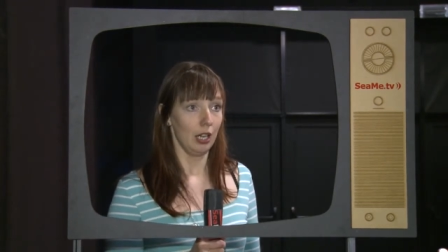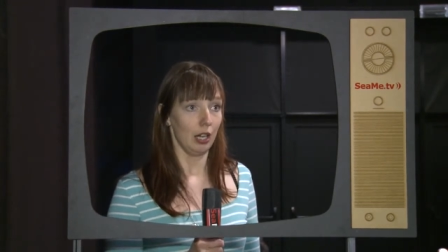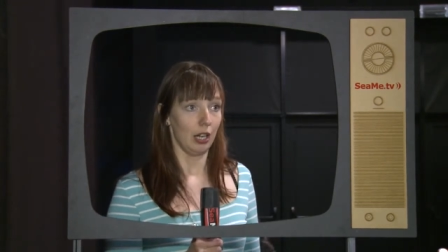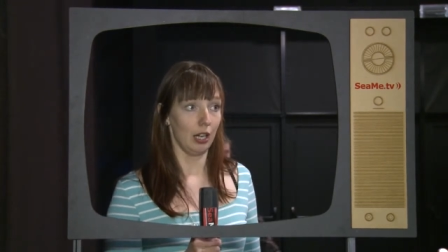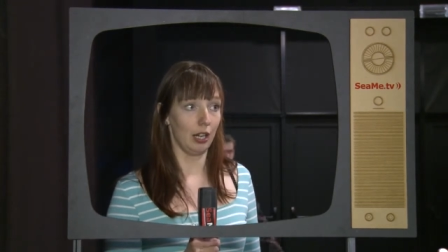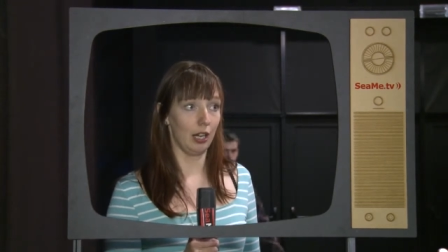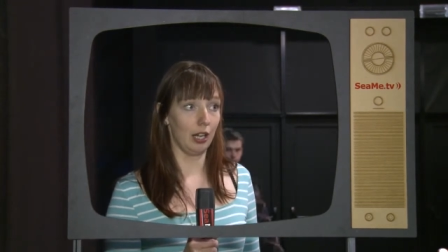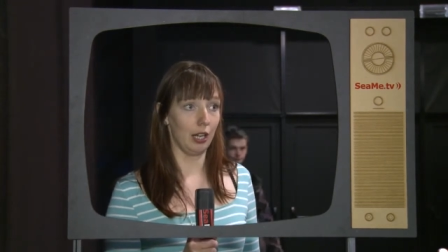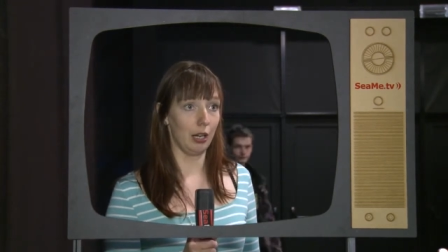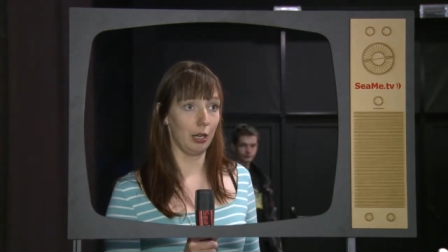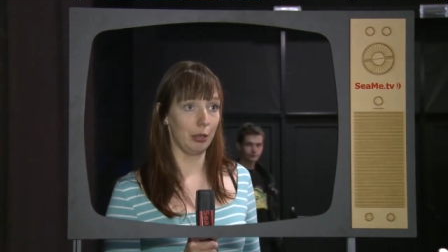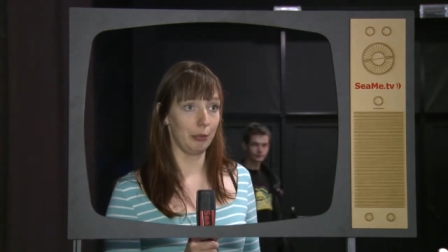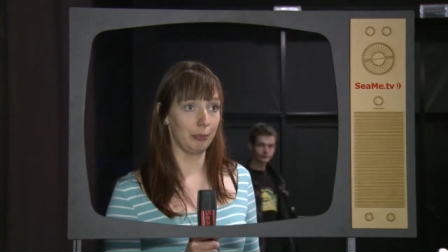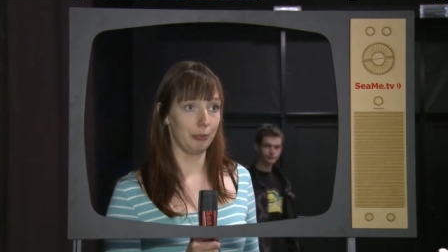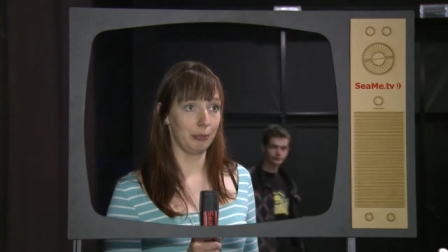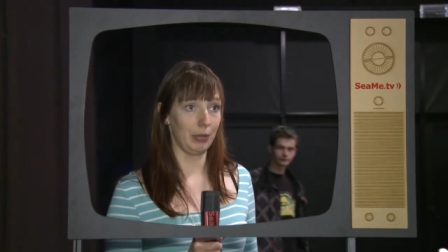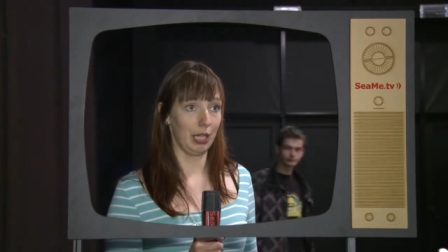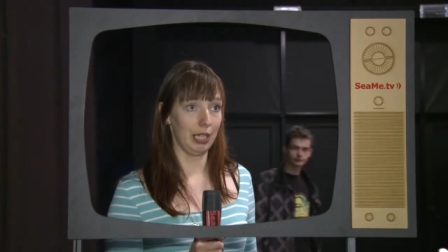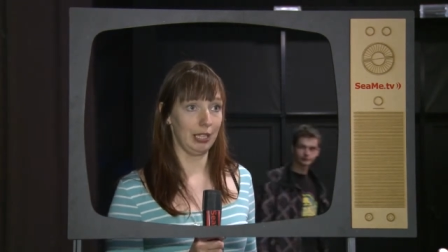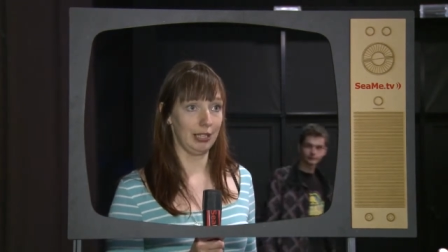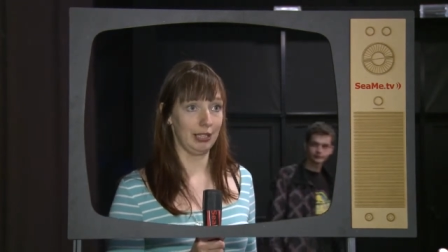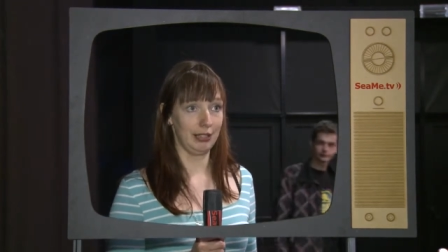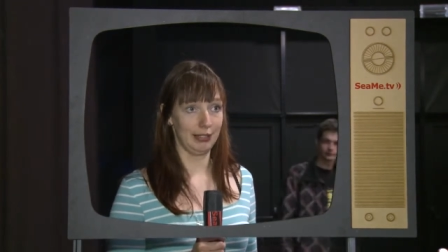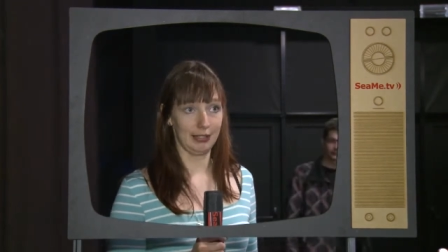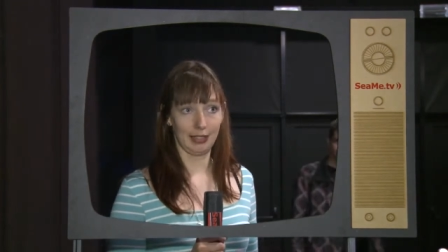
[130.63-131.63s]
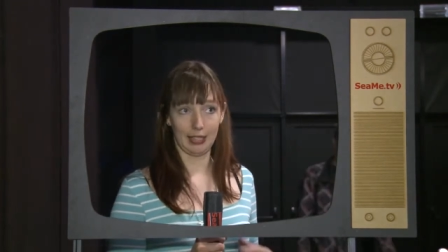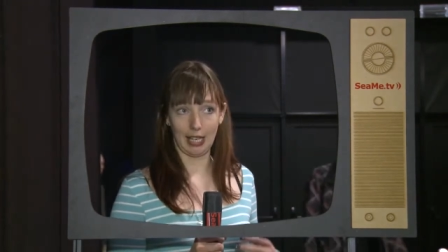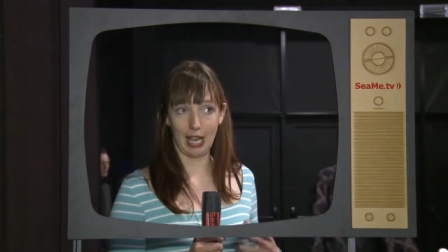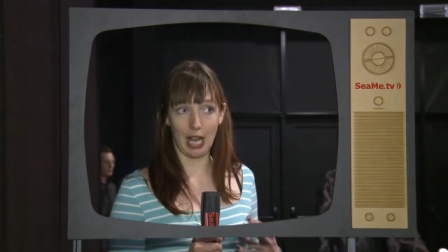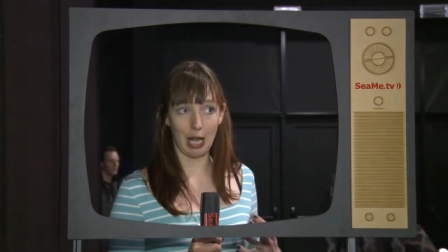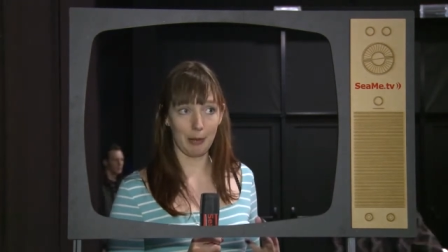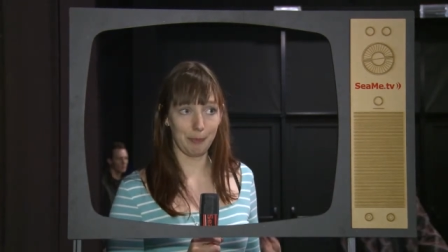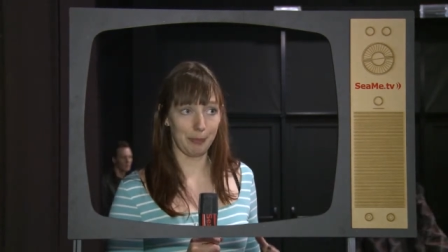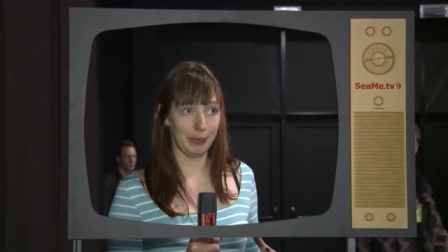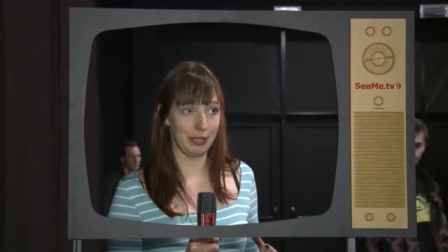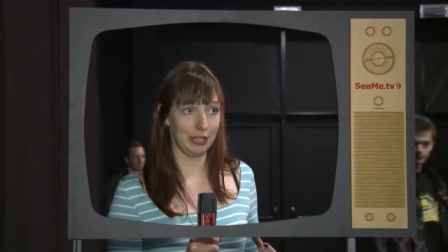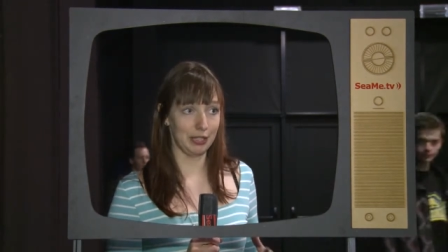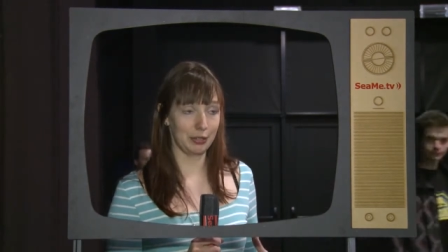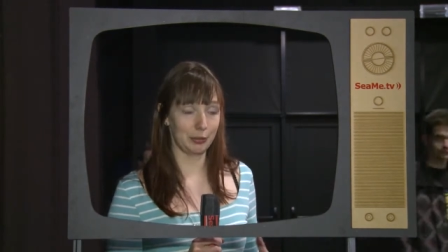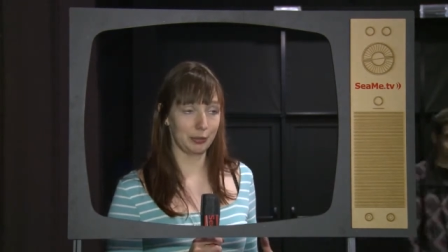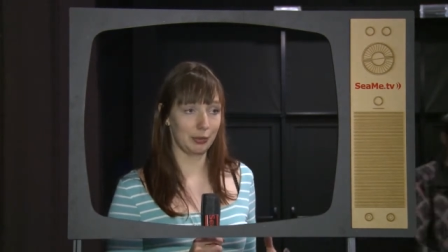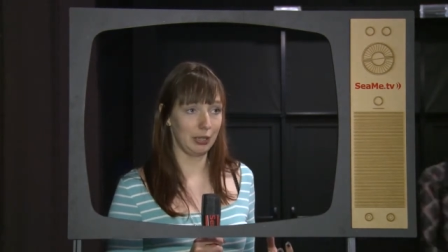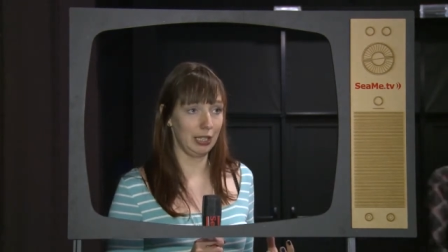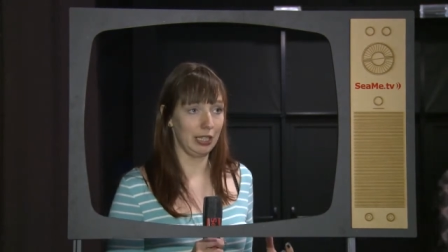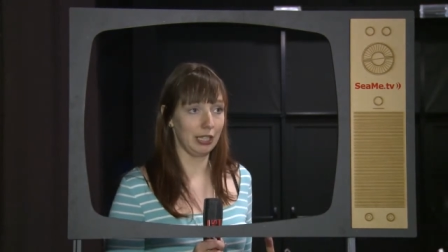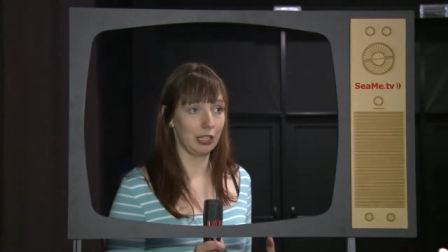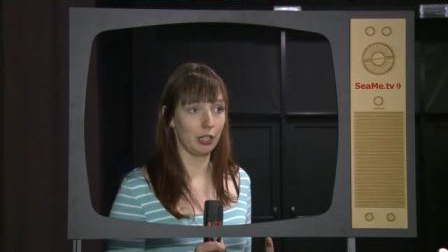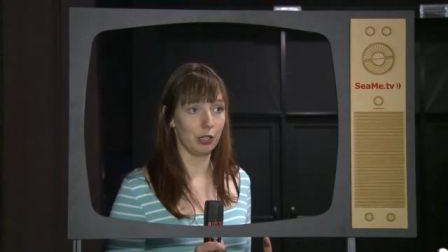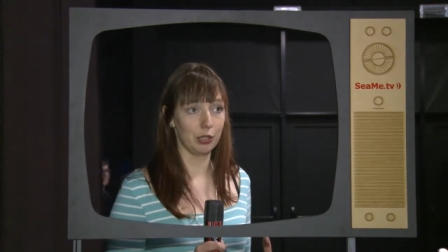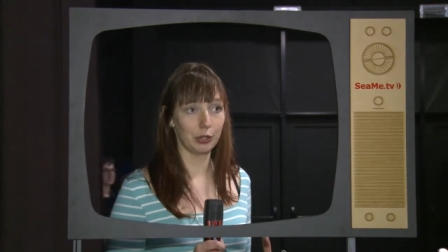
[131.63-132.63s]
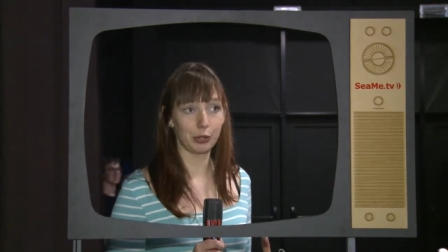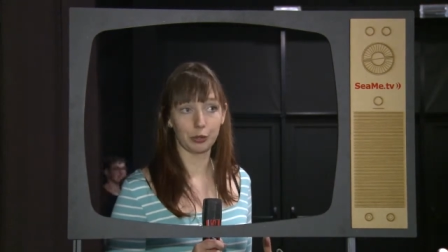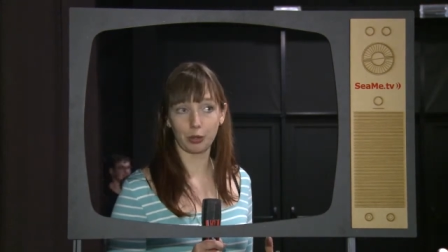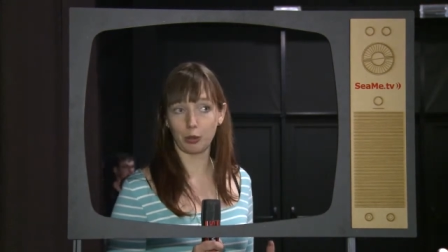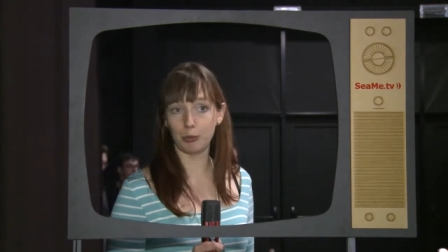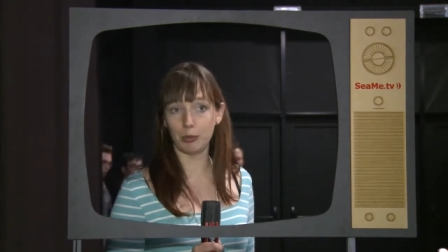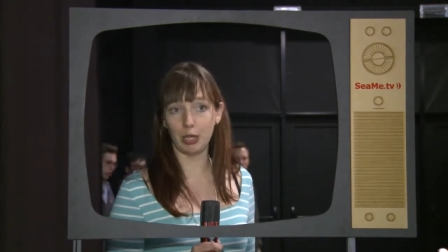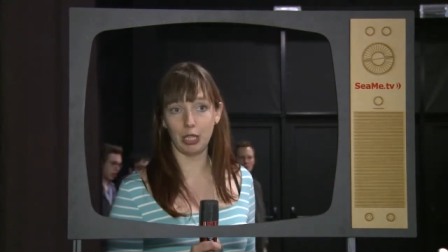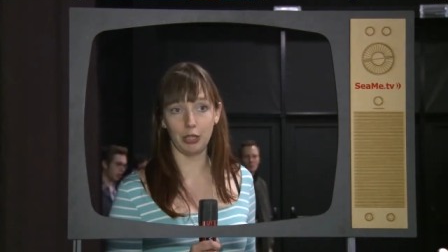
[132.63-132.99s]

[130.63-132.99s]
Um, and happiness really goes from